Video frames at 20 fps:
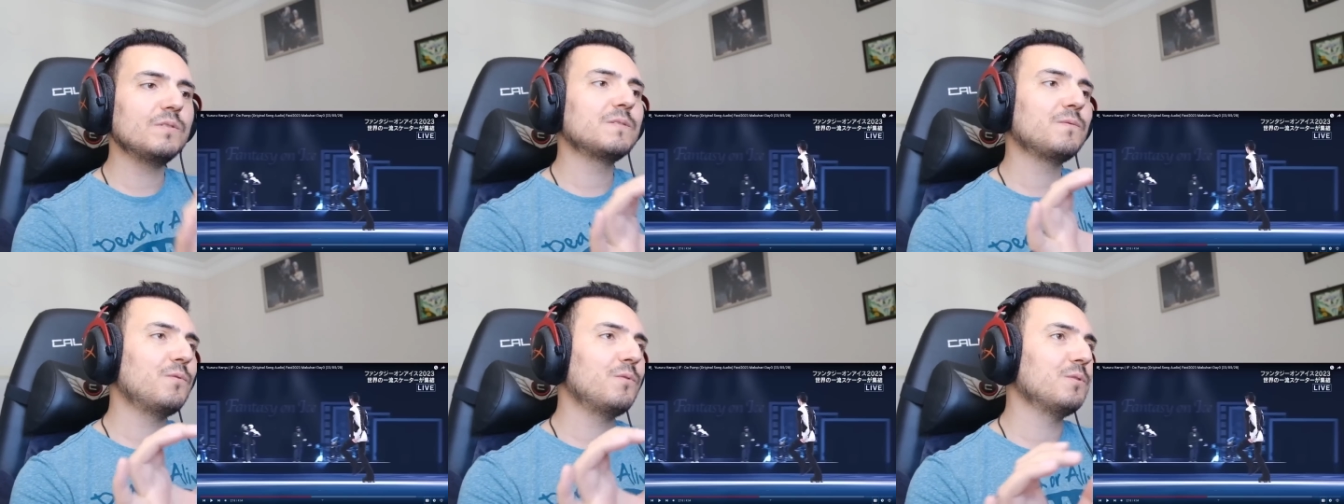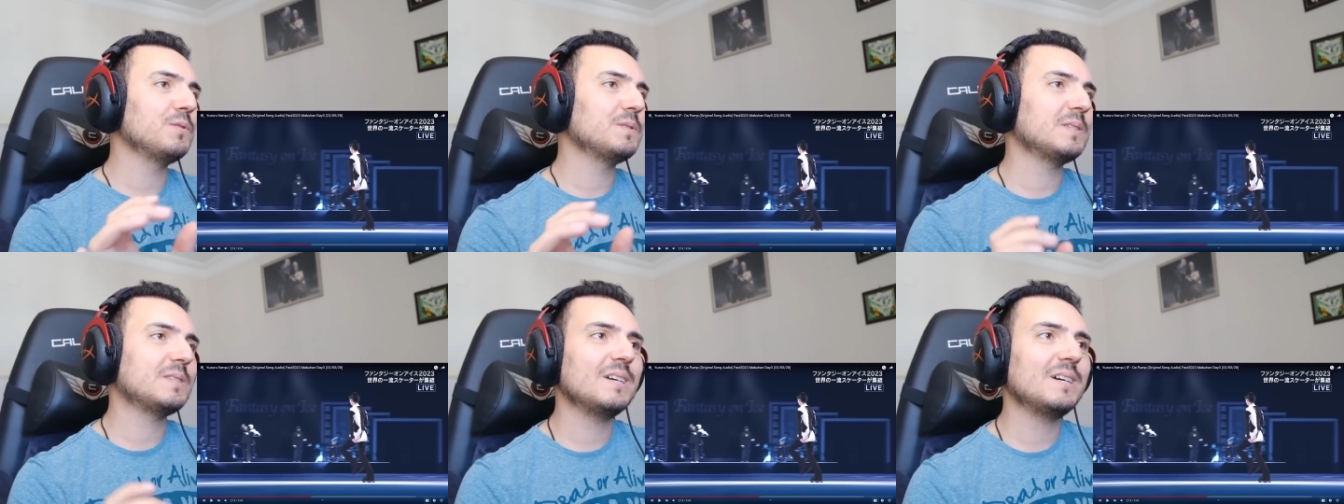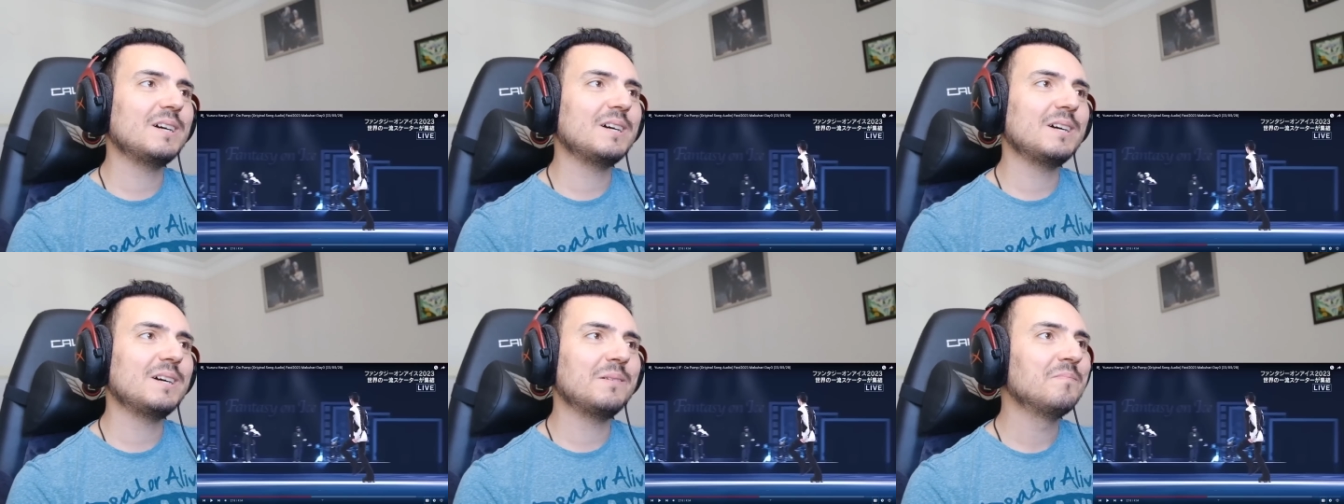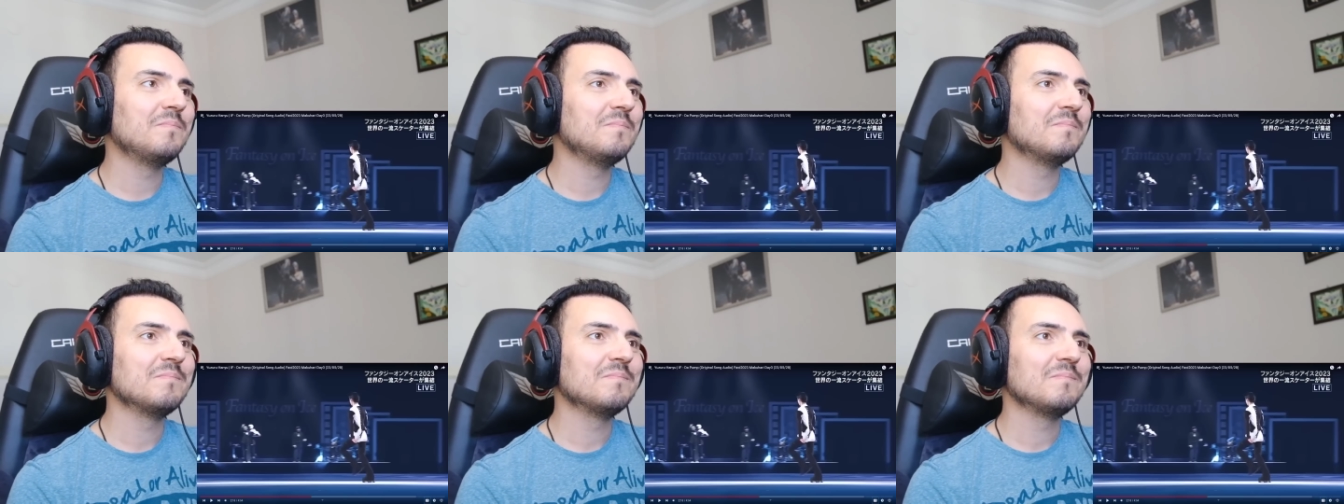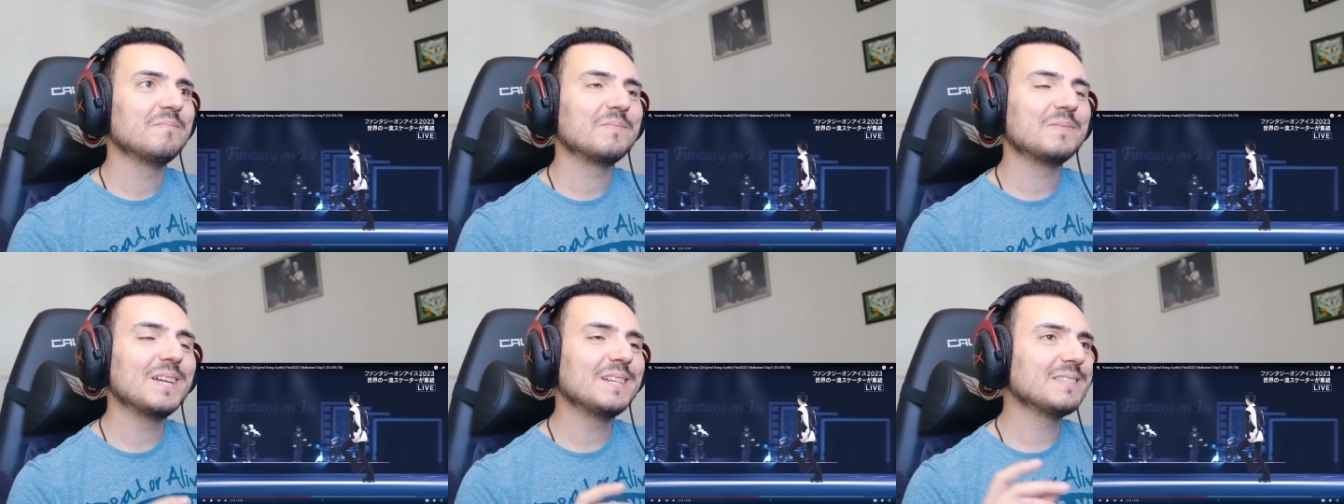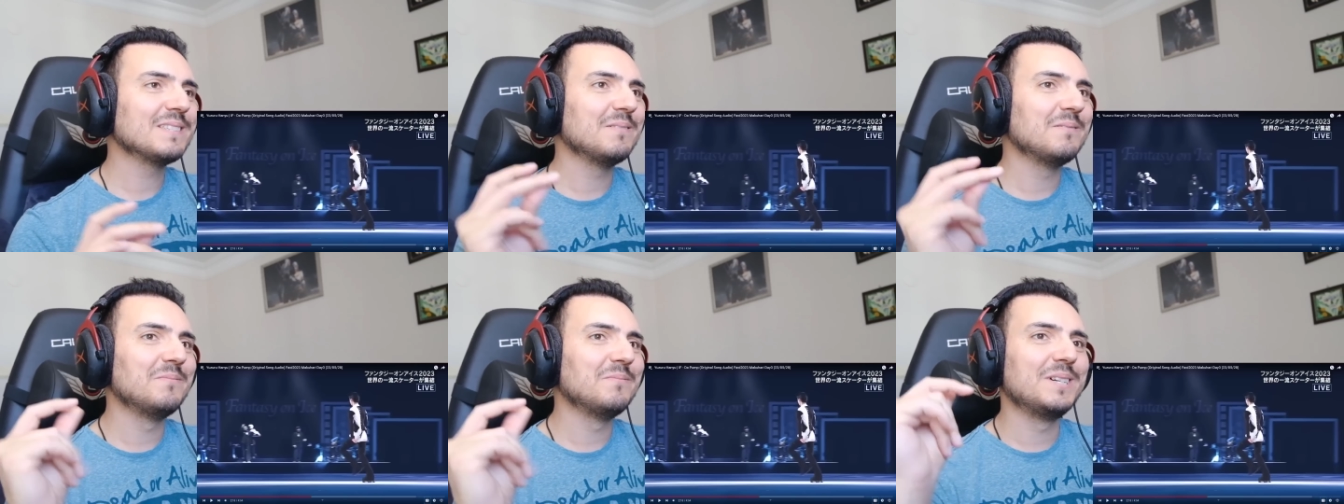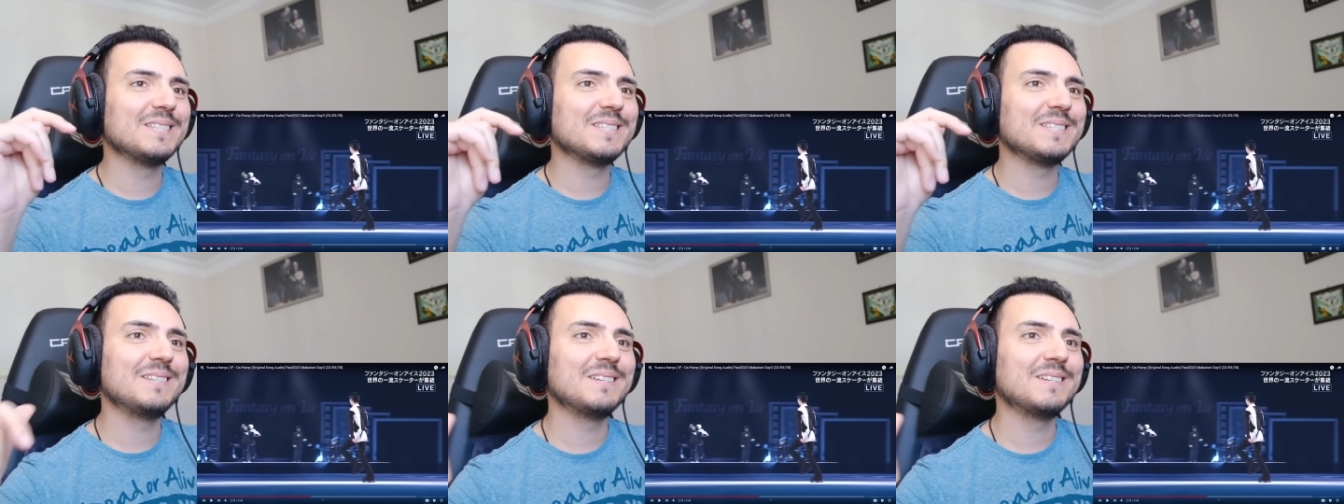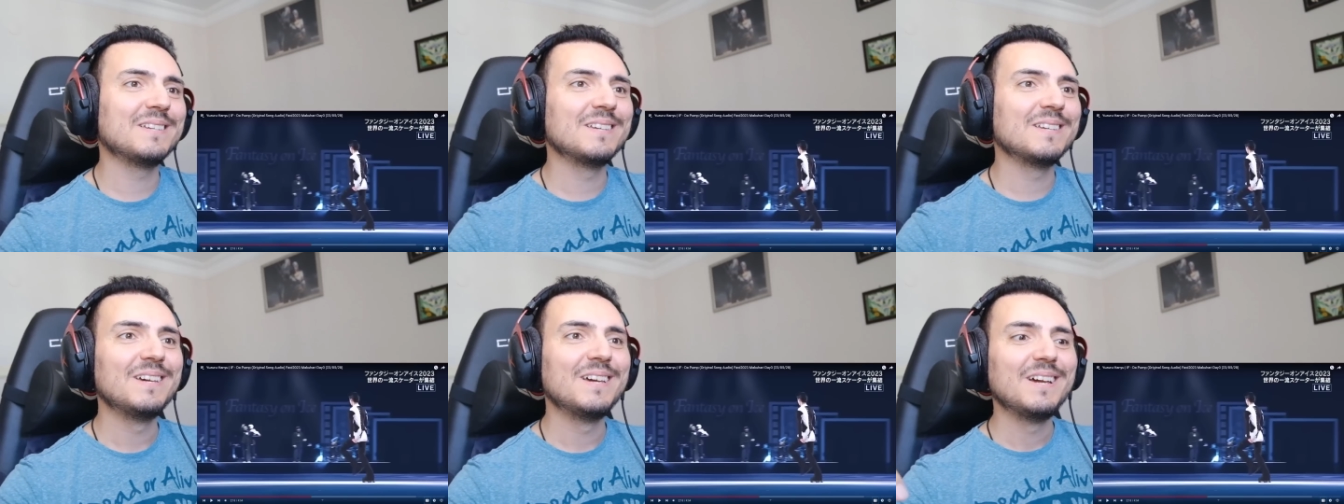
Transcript: it first time. That's amazing.